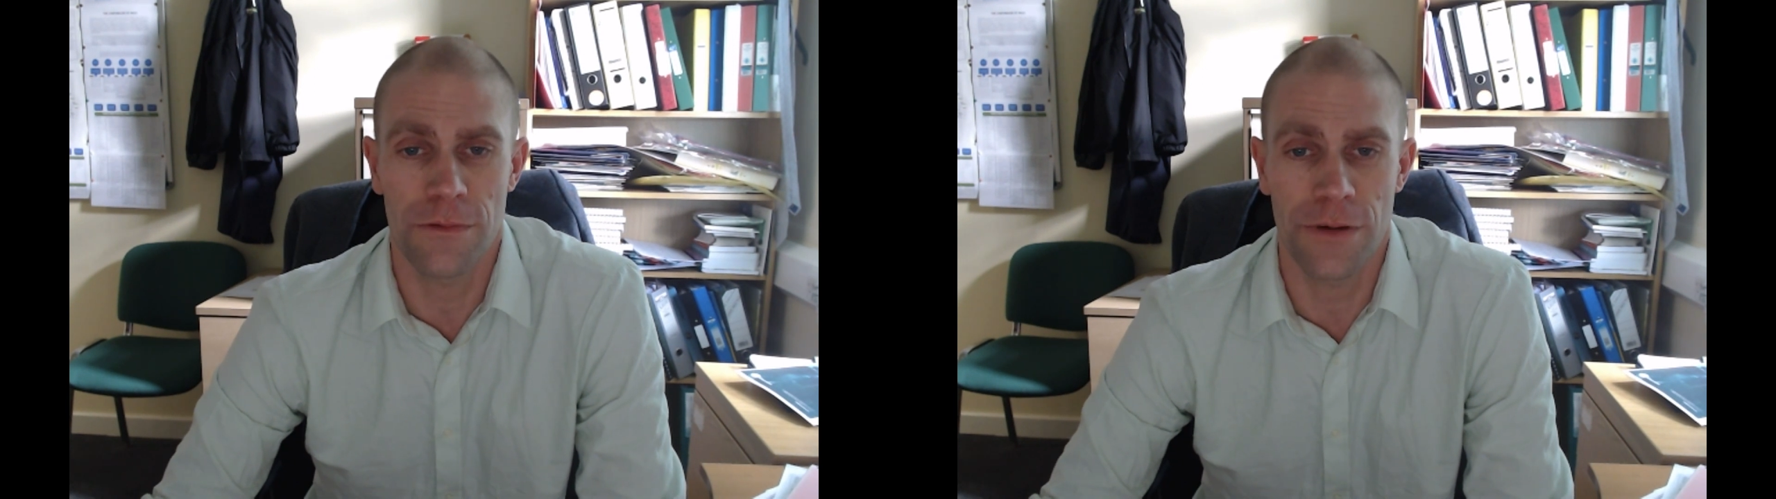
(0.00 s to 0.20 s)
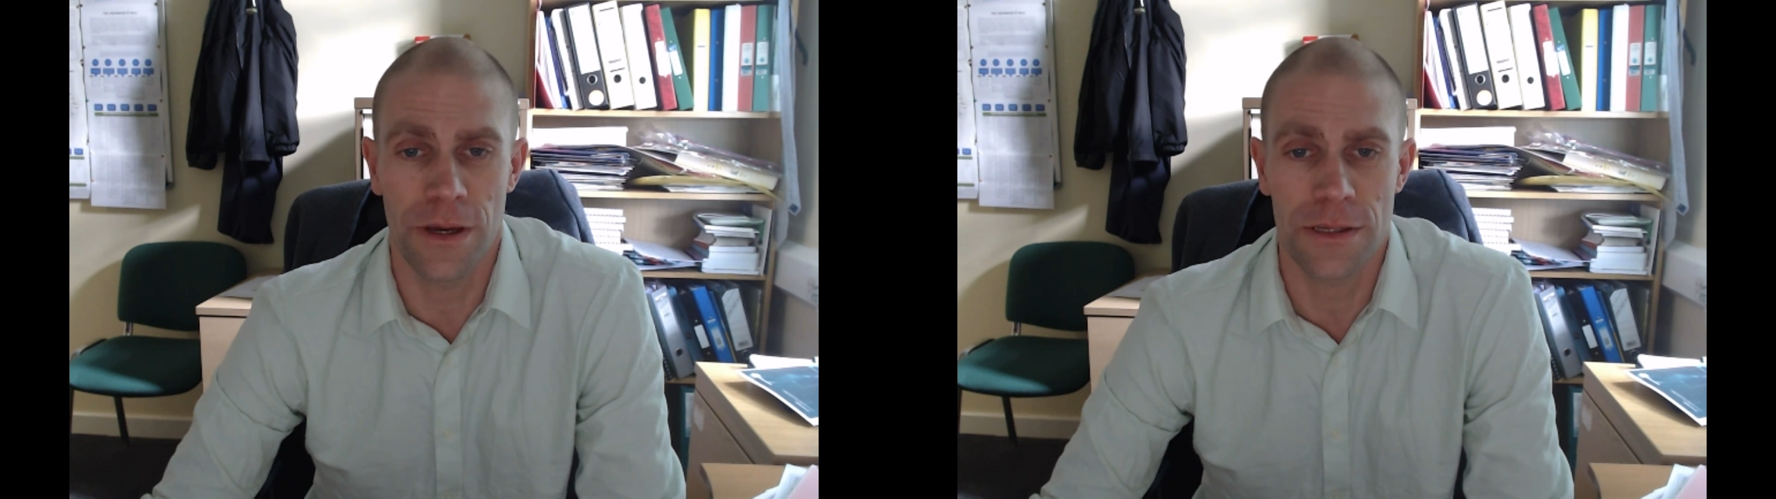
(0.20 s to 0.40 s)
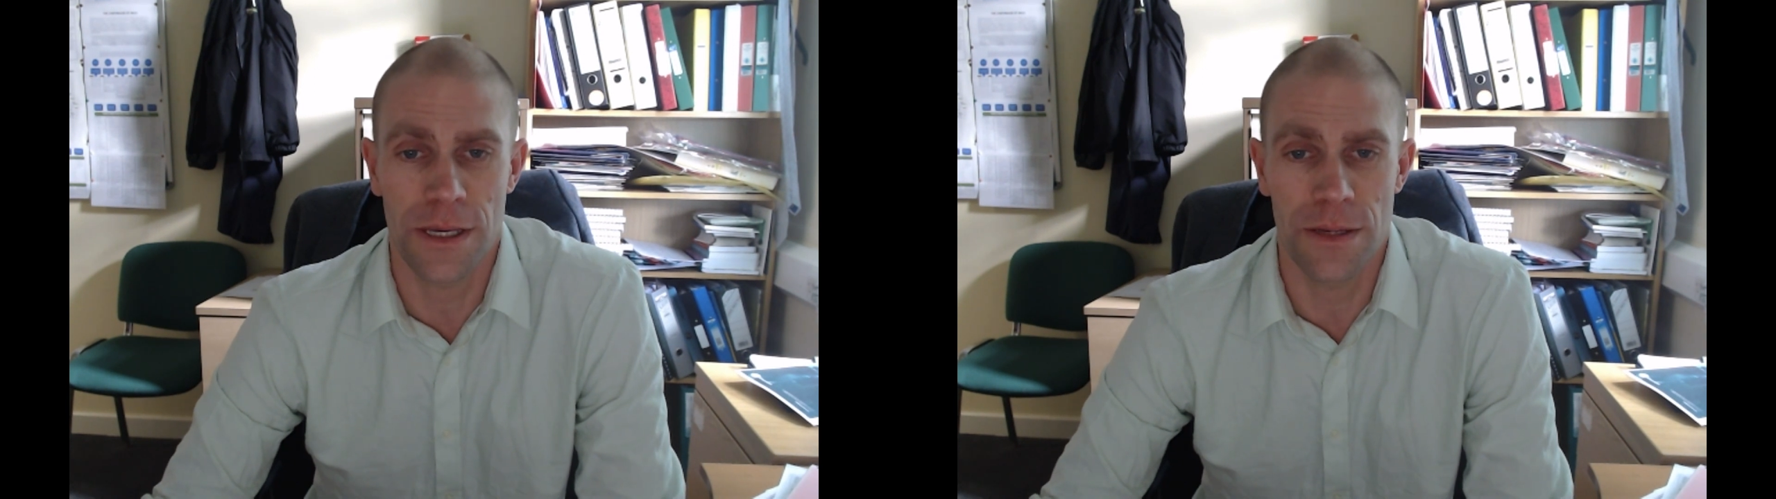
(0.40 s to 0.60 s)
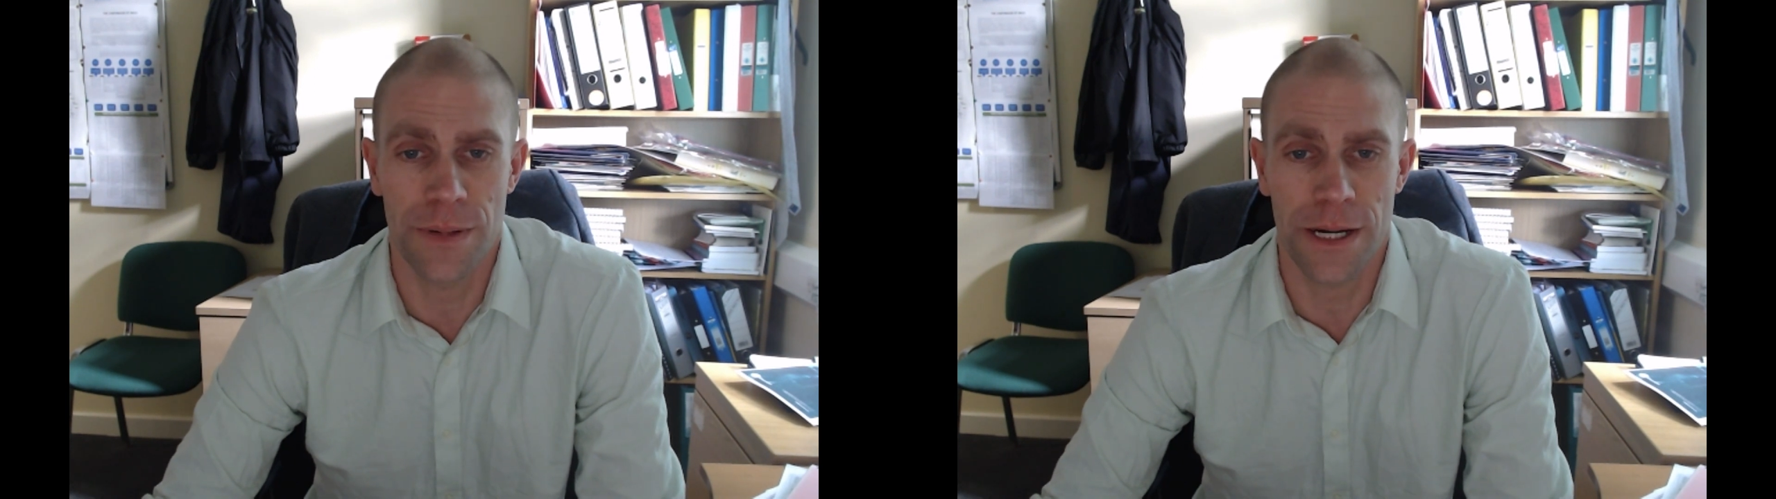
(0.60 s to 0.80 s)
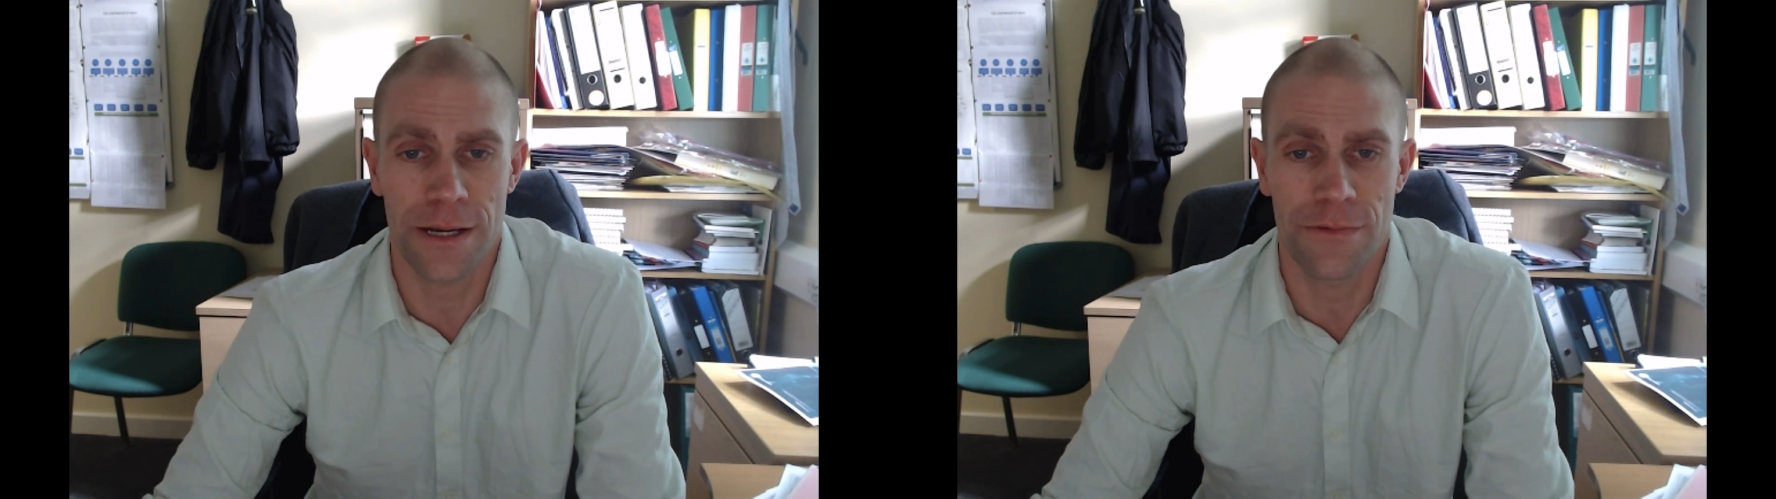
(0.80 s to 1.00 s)
first day
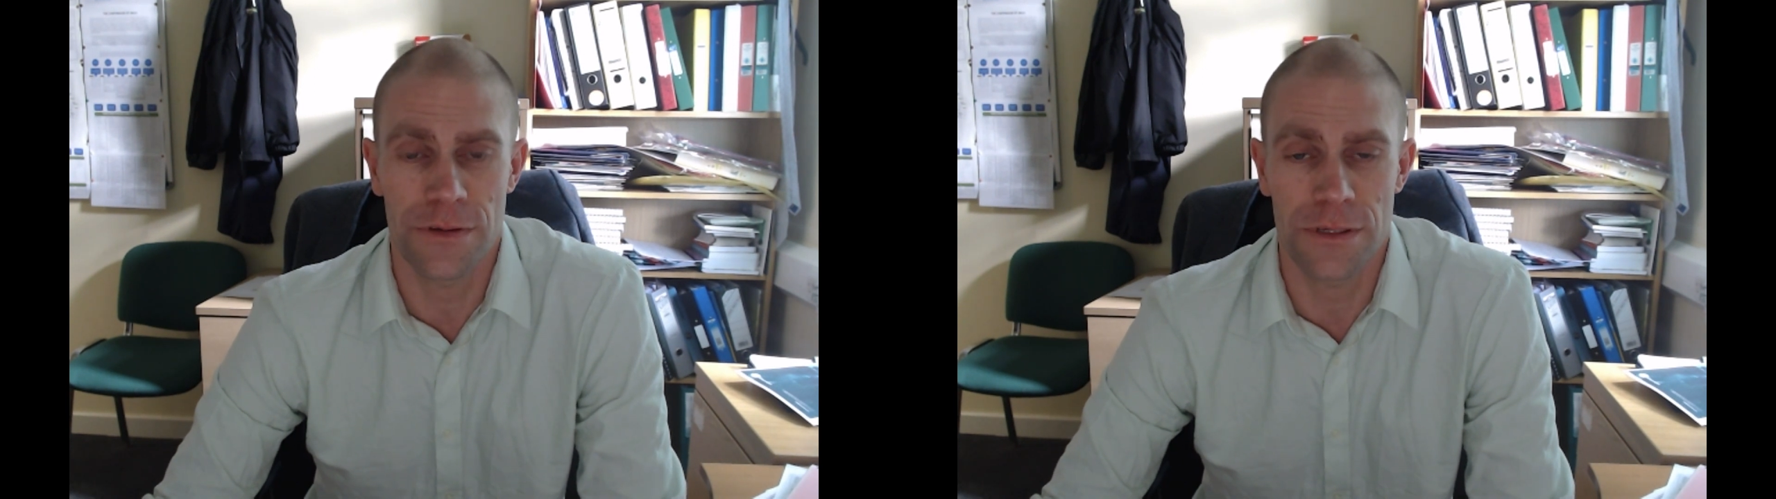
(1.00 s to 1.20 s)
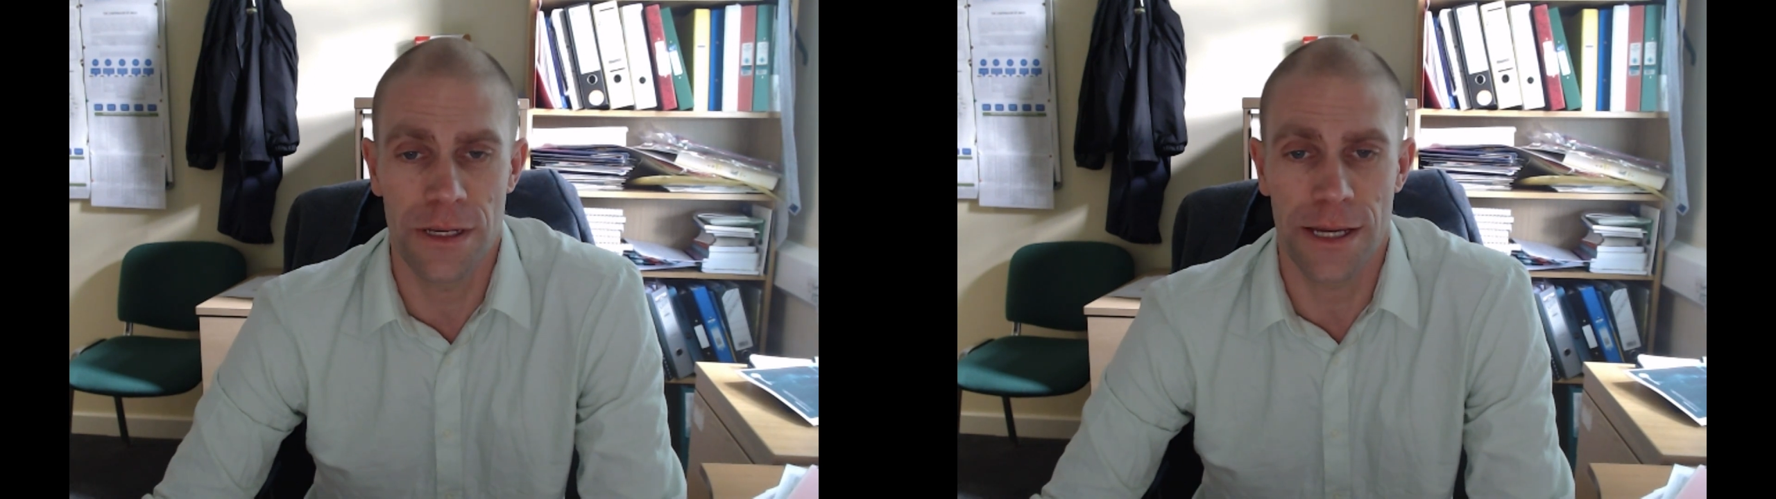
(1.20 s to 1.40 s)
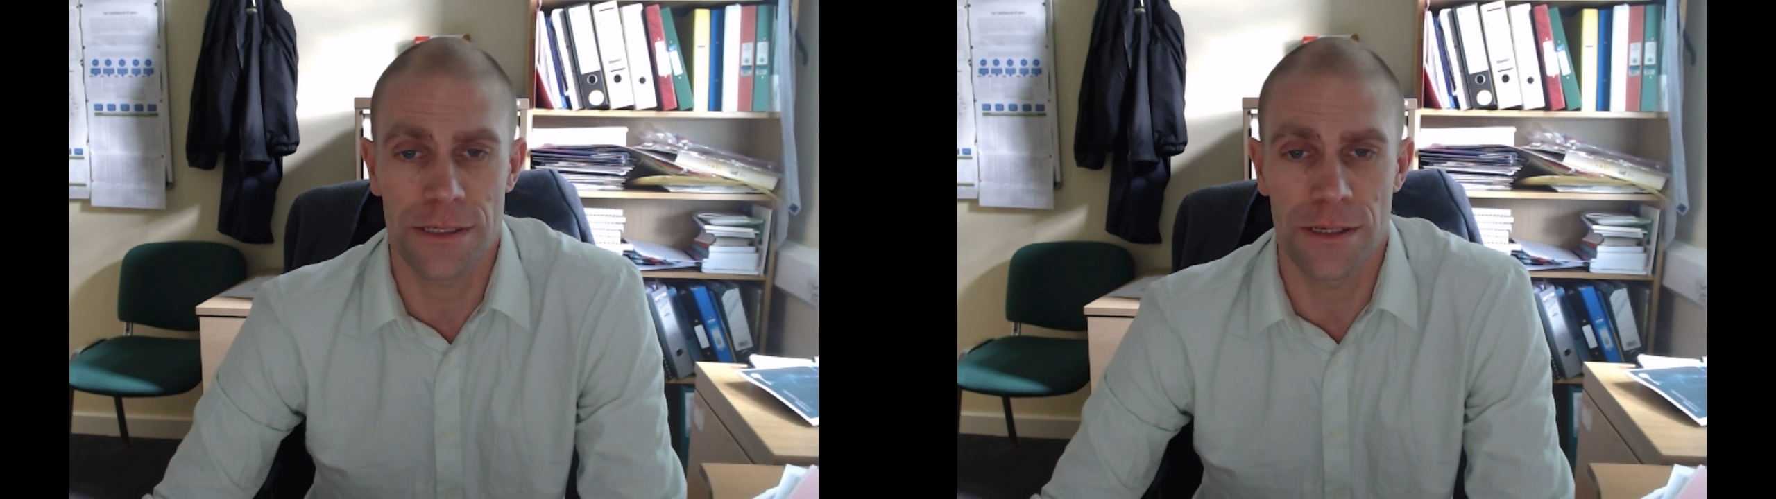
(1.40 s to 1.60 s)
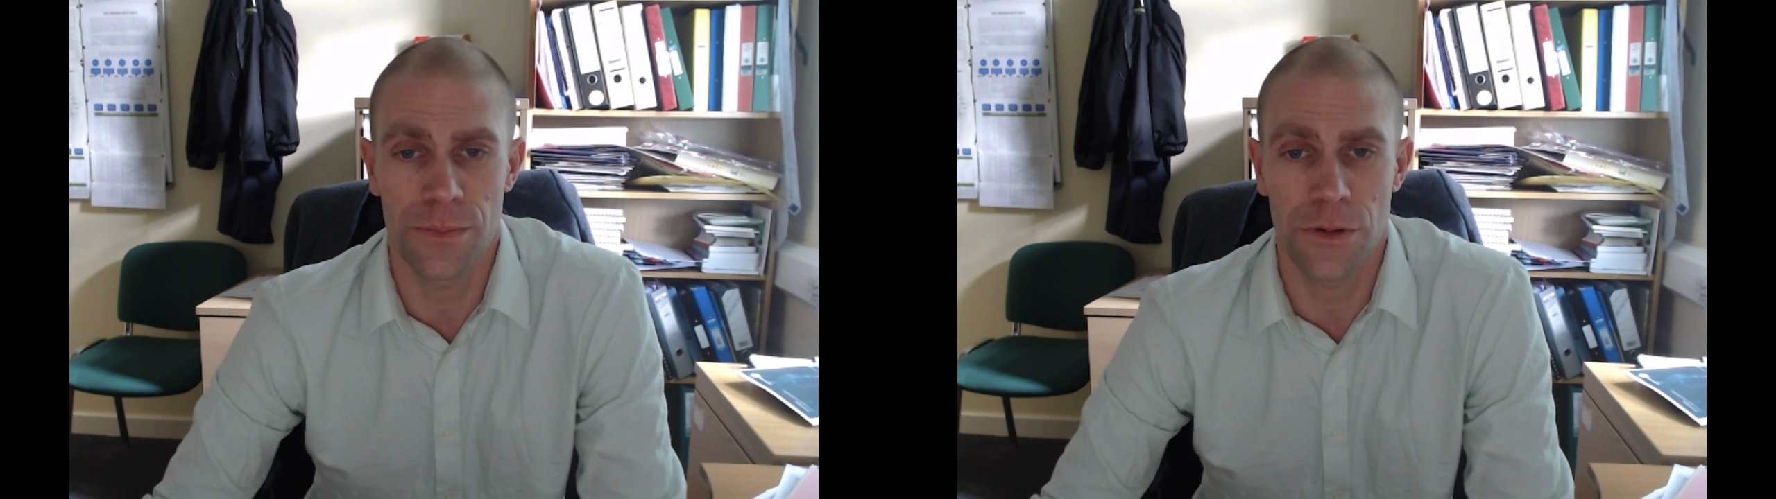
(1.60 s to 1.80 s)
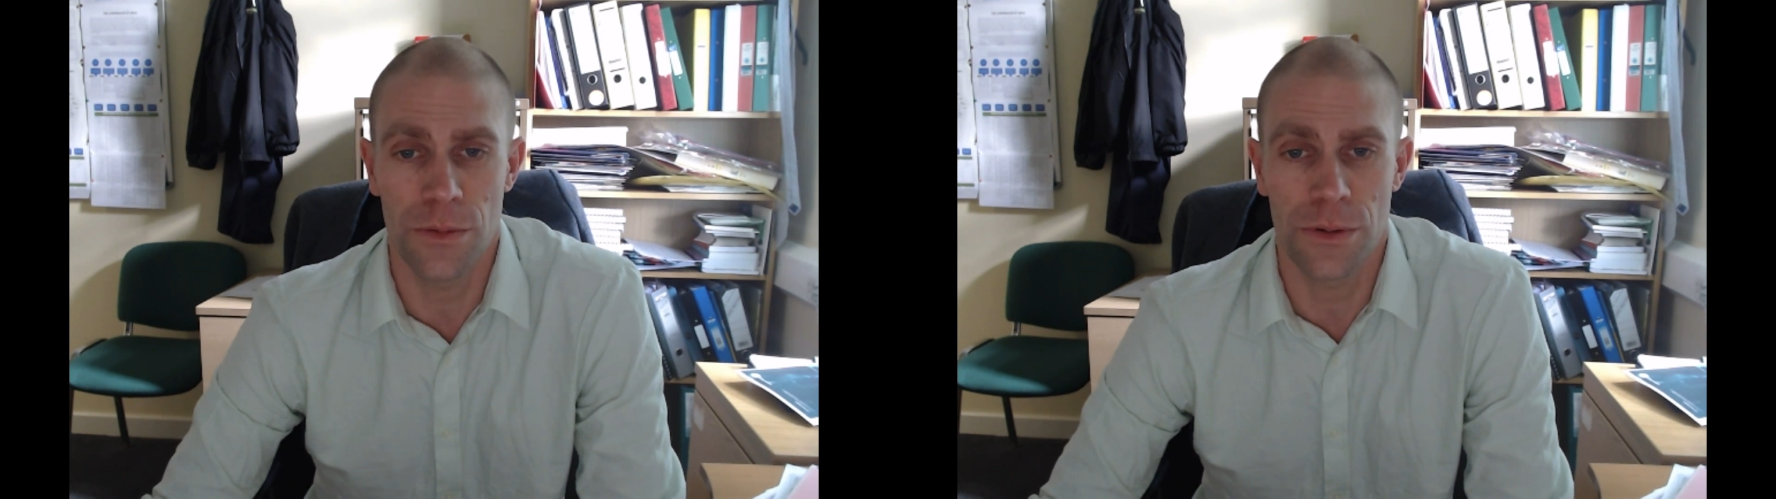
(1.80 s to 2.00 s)
back for
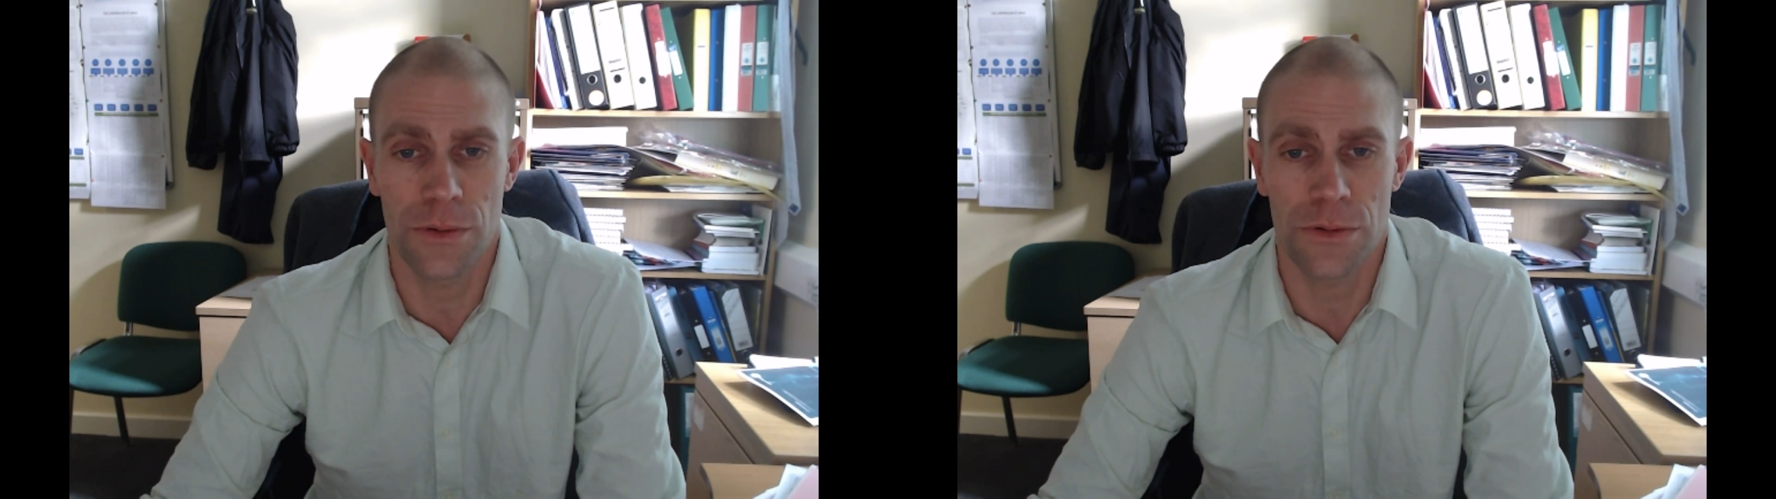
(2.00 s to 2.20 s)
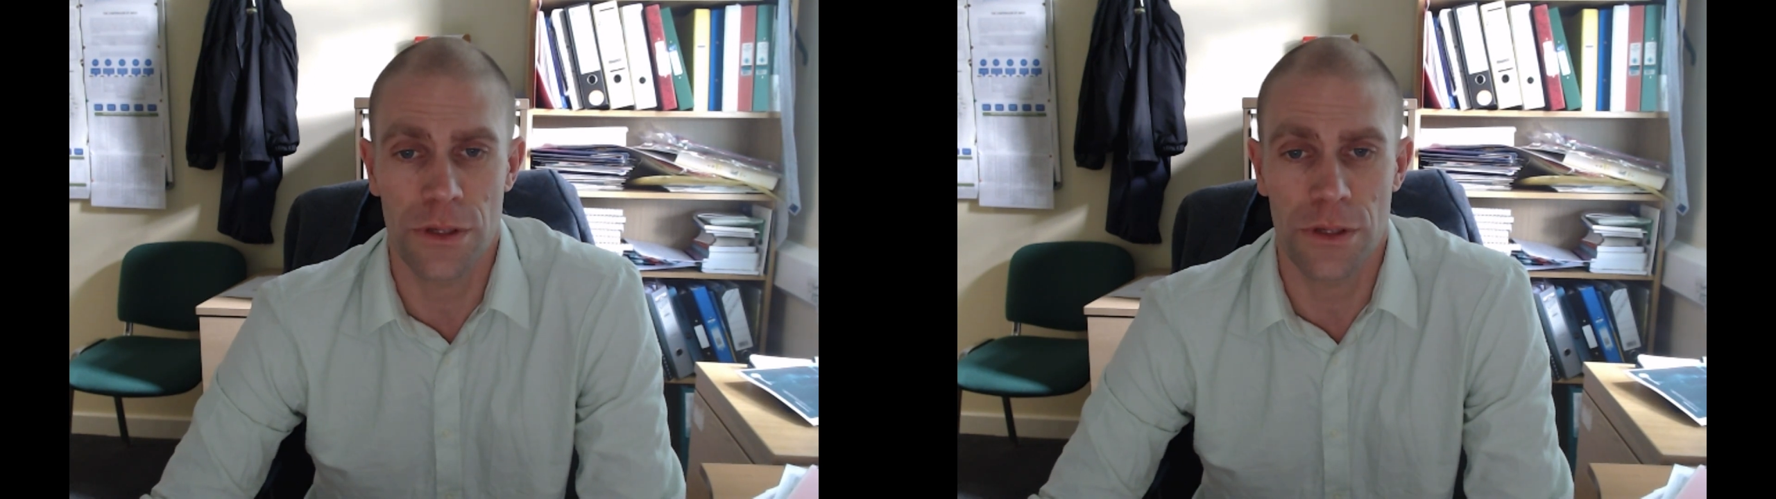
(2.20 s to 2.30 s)
selected pupils,